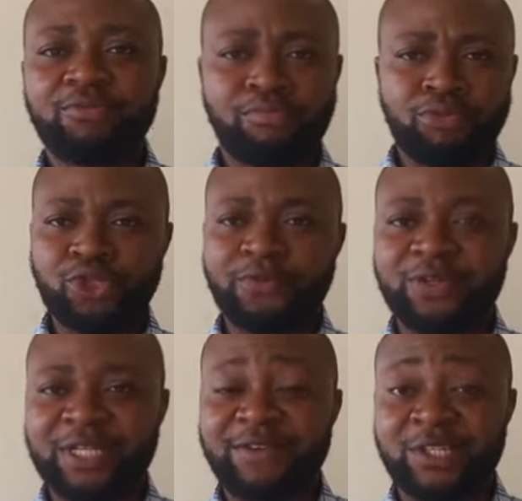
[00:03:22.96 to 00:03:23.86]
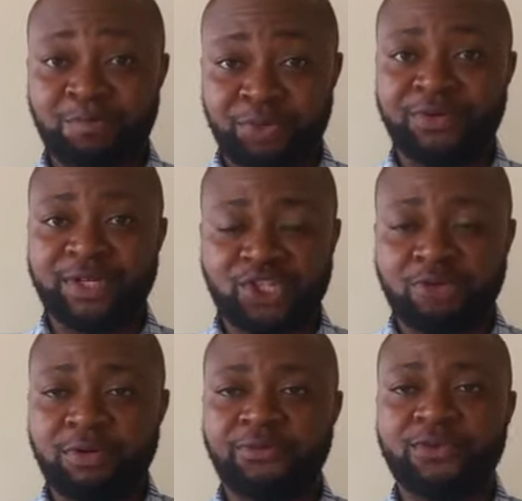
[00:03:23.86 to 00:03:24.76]
most of us have experienced
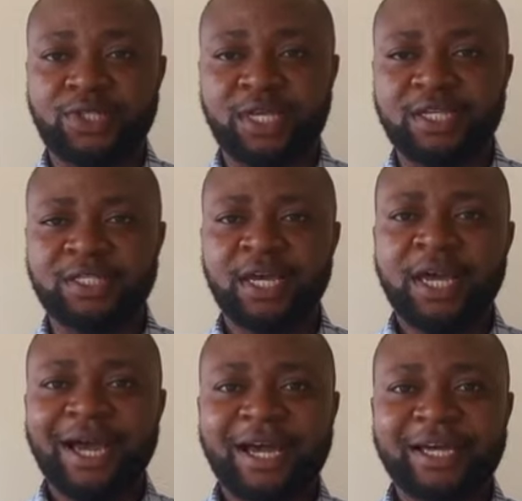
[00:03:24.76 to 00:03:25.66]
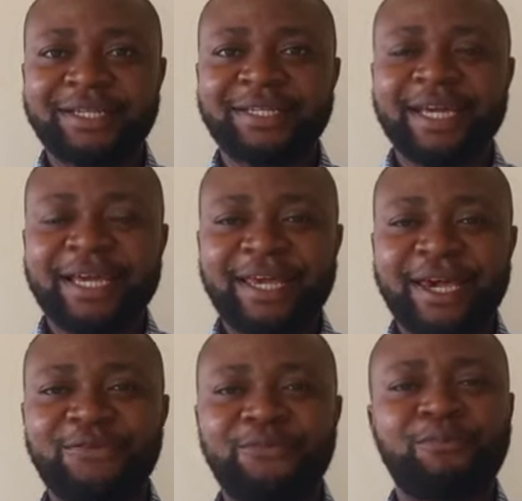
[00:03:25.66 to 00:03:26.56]
some of those things. And
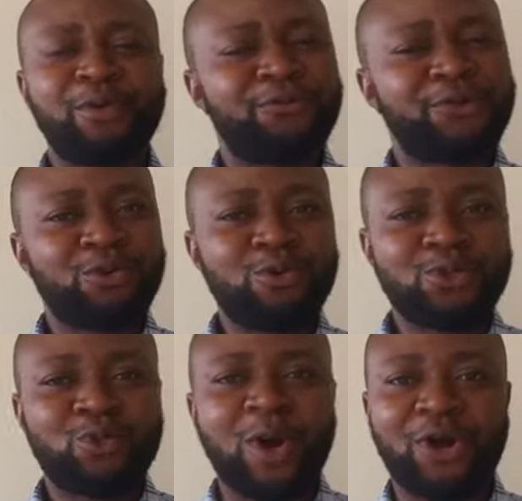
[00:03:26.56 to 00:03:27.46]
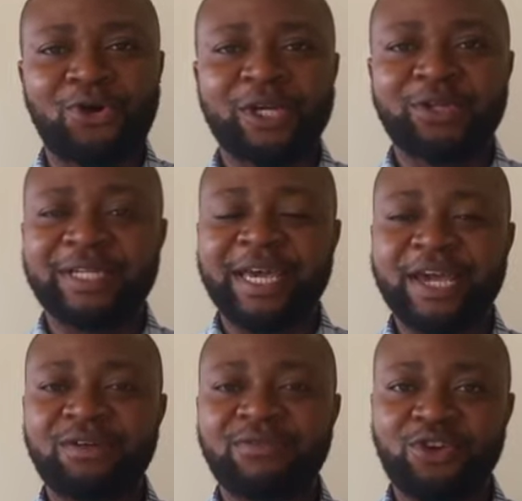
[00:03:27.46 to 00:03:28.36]
then, but for those who are calling on the
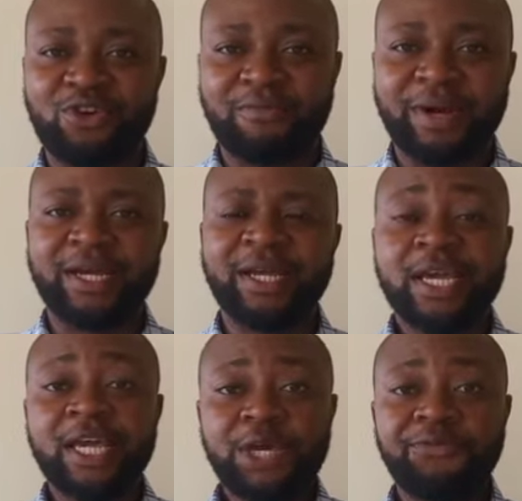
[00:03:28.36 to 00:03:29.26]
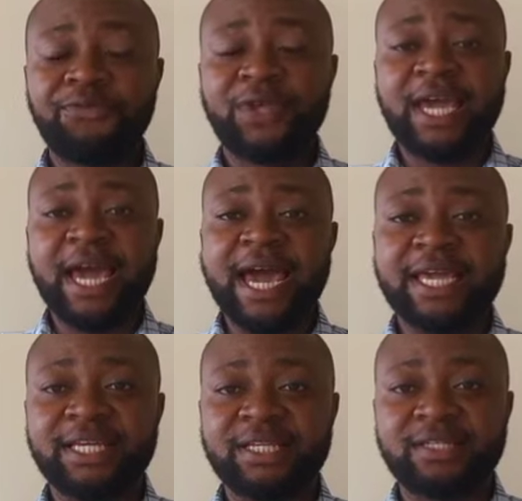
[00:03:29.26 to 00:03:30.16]
head of the young man, if the guy
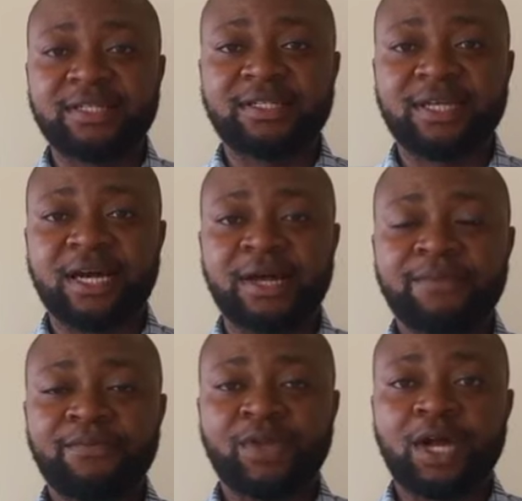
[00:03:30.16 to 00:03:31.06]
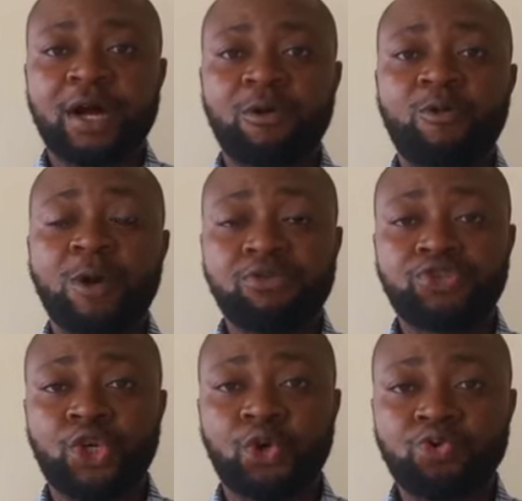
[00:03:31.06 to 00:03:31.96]
is
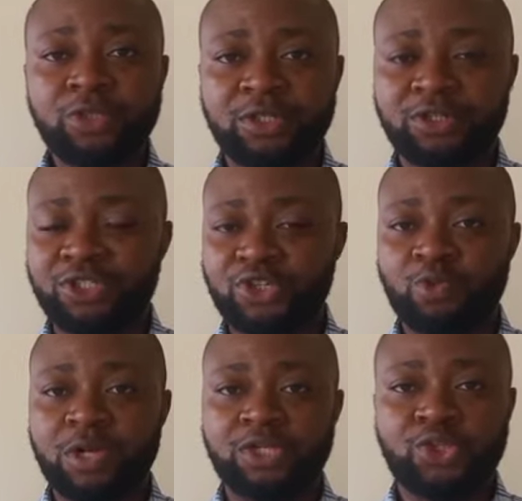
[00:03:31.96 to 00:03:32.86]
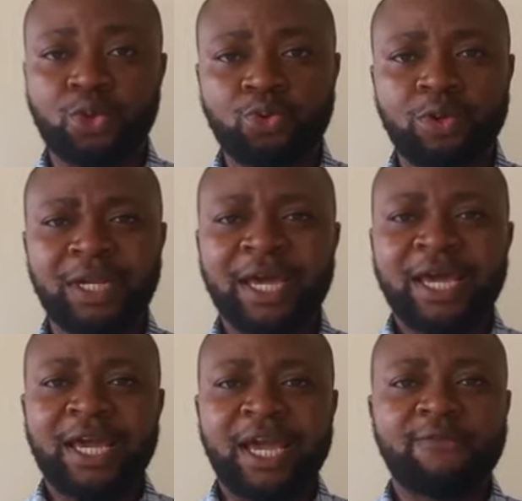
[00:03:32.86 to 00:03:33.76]
well-schooled, not just well-schooled,
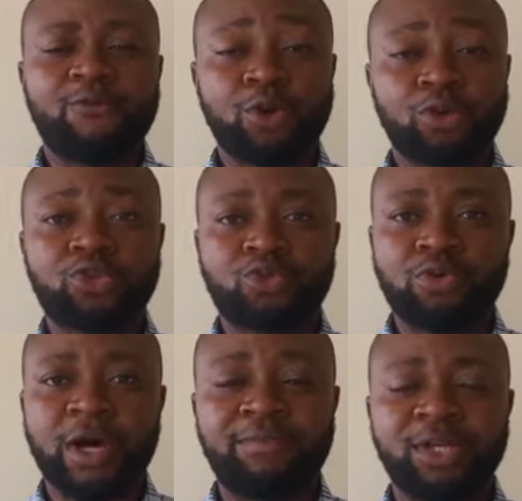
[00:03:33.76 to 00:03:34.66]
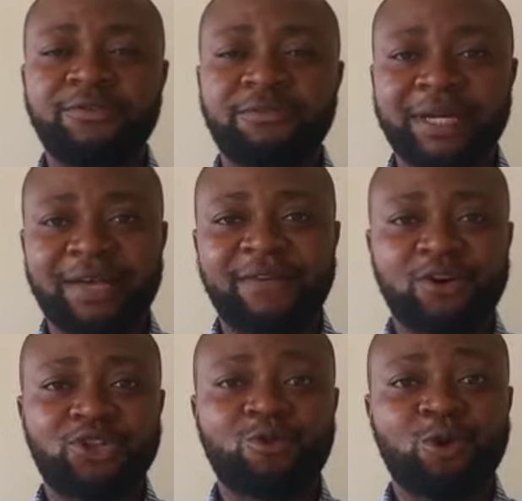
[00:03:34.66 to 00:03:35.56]
he have one or two, I believe he might have
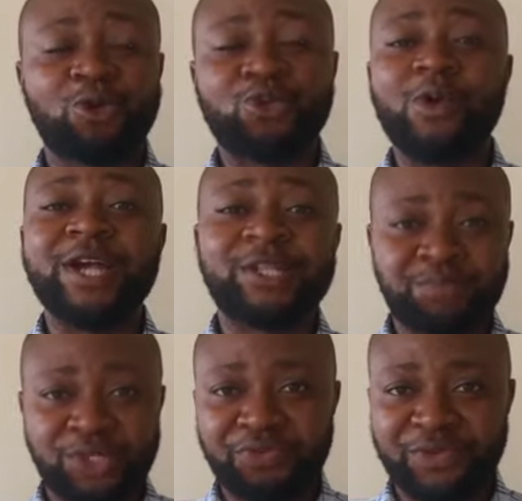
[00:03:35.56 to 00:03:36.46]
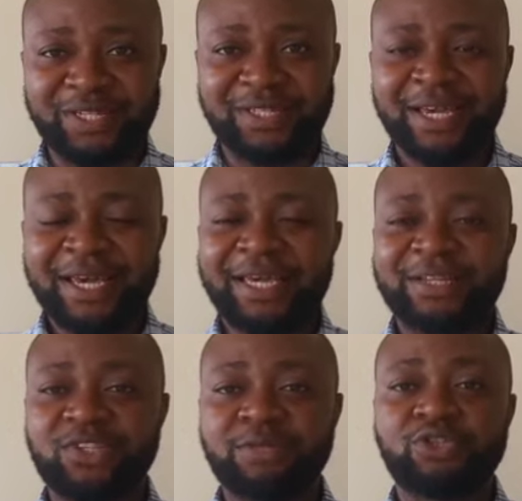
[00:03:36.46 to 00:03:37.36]
gotten one or two experience
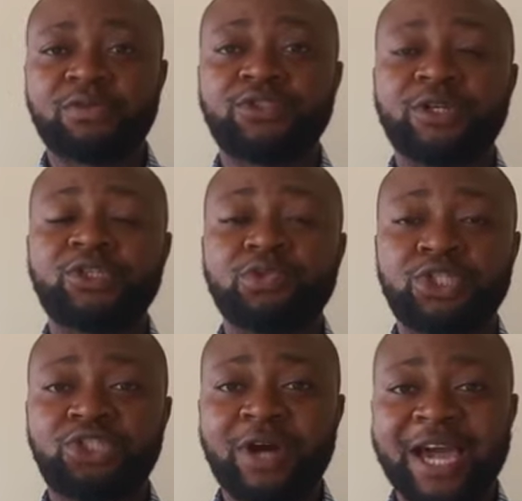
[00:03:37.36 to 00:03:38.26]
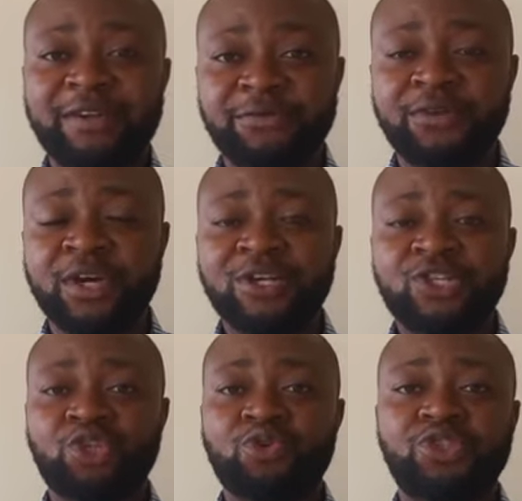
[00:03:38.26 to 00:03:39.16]
in terms of trying to drive
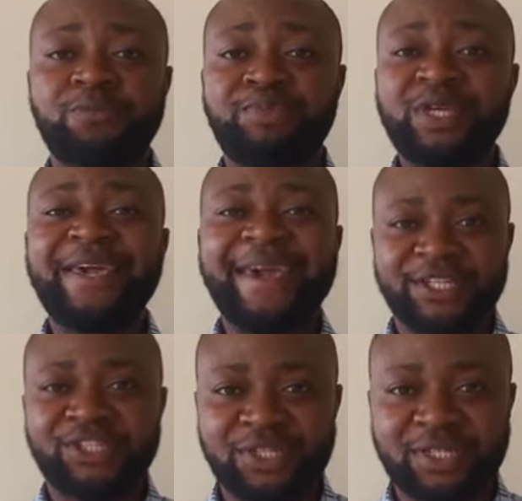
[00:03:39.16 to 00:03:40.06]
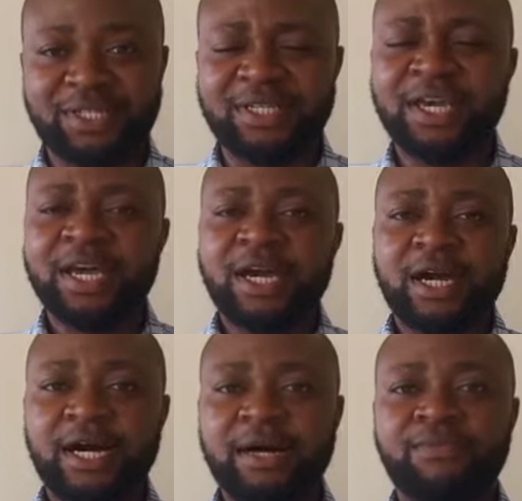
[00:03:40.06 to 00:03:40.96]
such big agency.
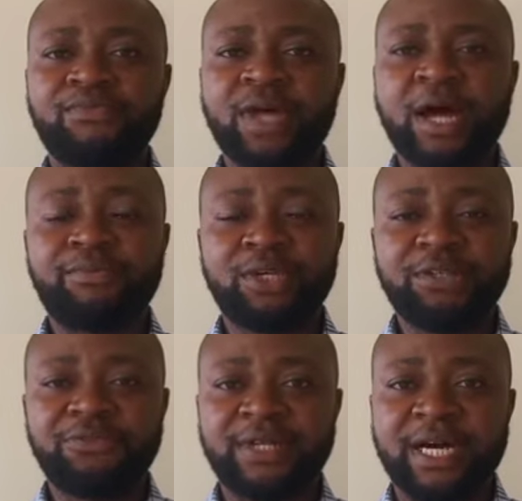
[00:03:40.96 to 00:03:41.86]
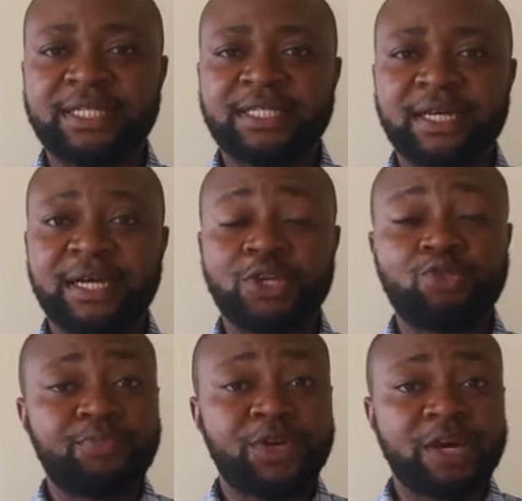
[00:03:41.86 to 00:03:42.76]
I believe that
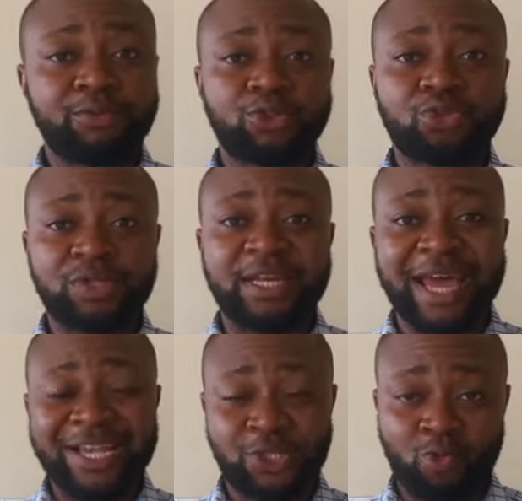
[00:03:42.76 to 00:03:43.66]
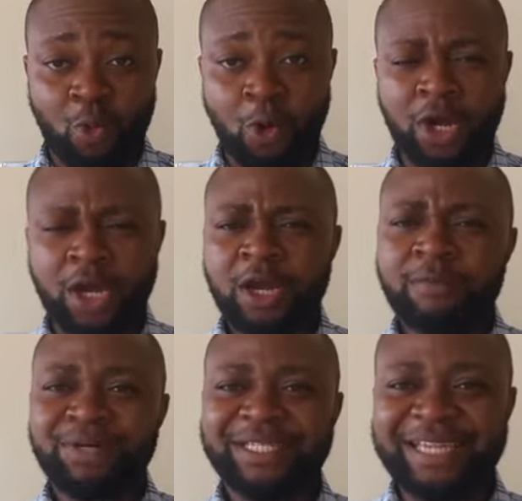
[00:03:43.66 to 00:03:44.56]
he'll be able to do the nice work.
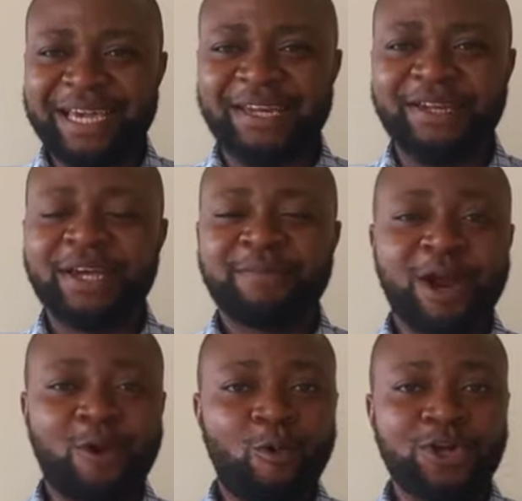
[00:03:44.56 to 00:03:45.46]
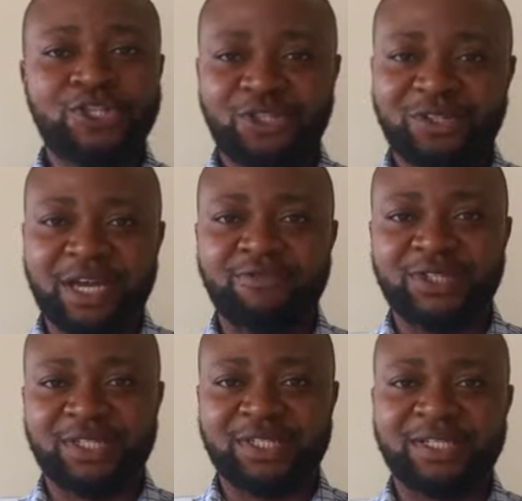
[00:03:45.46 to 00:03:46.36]
But then, my question now
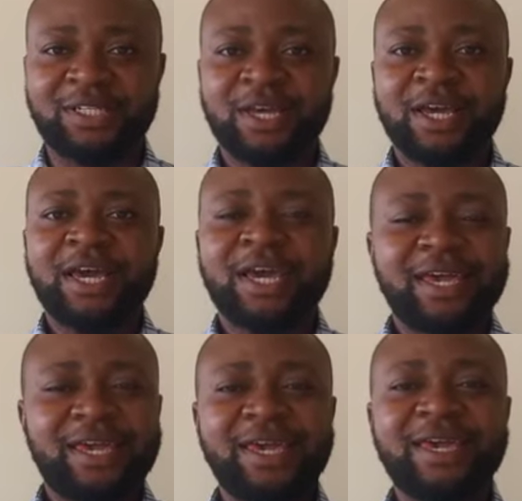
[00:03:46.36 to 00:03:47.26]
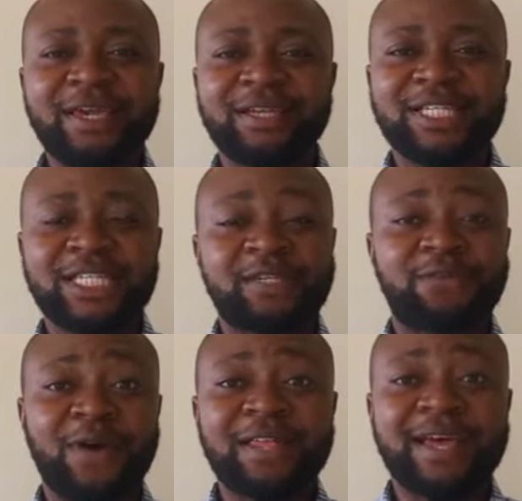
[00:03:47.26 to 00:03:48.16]
is this. His
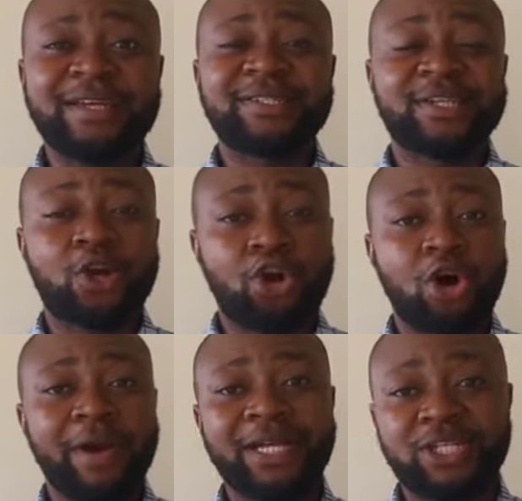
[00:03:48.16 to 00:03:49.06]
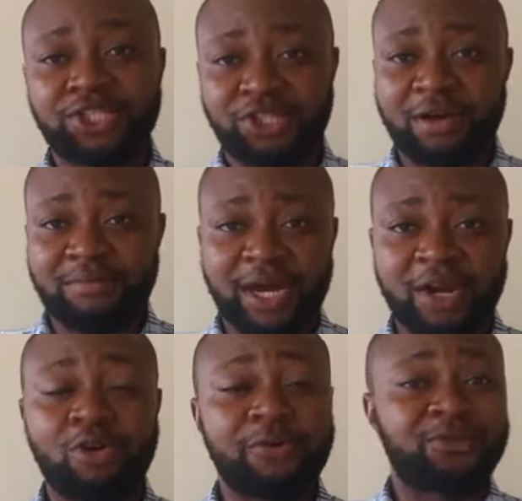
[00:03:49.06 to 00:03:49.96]
father is the current
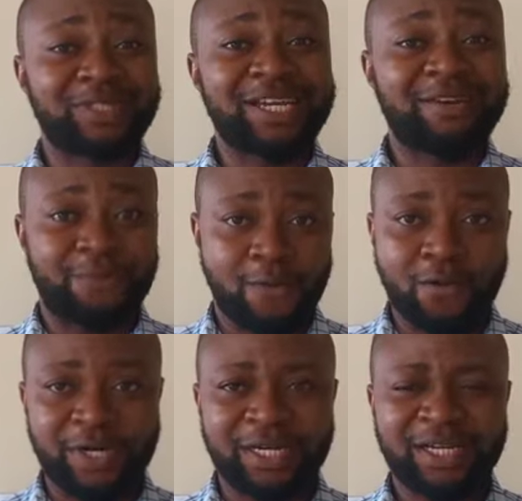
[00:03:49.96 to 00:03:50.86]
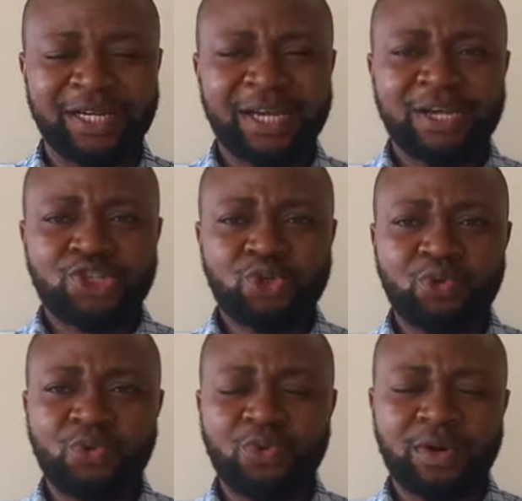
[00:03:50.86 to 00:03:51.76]
chairman of TEDFON.
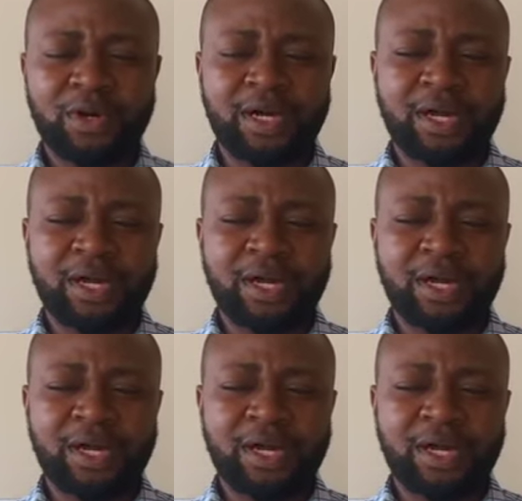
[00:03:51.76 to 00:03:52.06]
So,